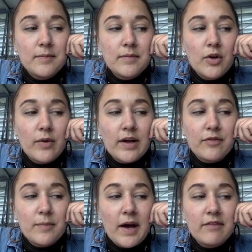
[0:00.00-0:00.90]
going
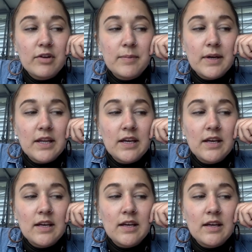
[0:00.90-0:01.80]
from
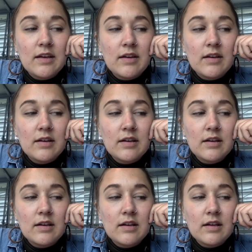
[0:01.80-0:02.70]
everybody
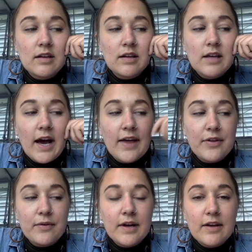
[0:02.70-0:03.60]

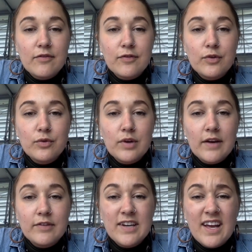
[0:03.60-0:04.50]
gathering food
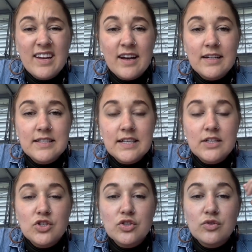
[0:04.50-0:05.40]
every day and hunting
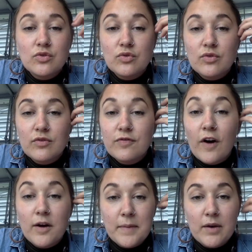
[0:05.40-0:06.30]
to
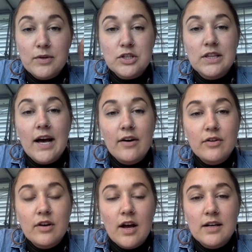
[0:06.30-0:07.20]
farming, which
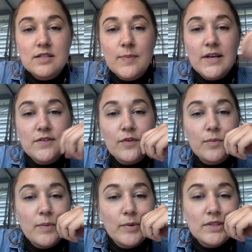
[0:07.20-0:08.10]
allowed space for
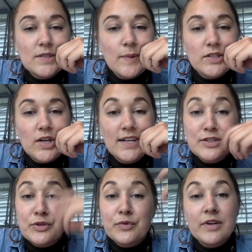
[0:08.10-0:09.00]
people to specialize
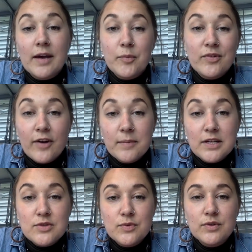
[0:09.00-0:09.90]
and create more
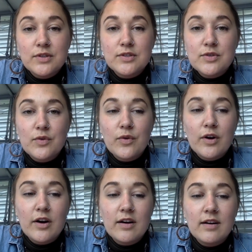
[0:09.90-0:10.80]
farming tools
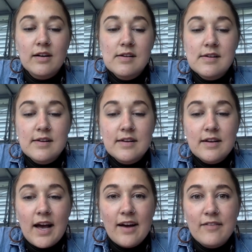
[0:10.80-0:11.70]
or
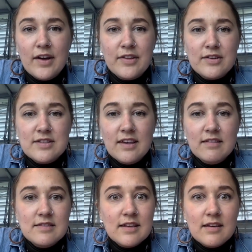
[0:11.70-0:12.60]
have other
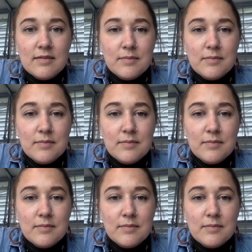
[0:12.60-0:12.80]
skills like